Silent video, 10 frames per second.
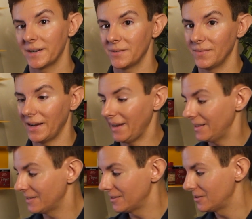item
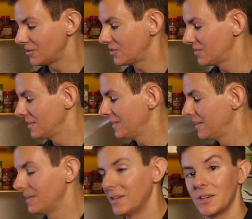is
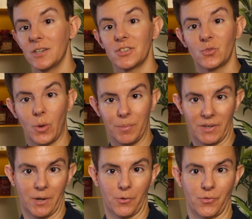sweet
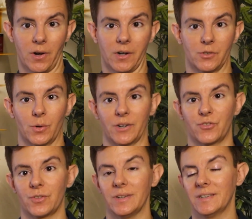potato fries, or I
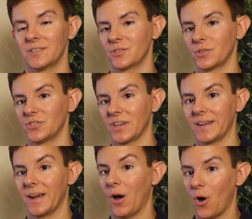should should
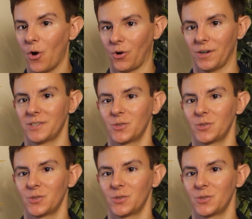say are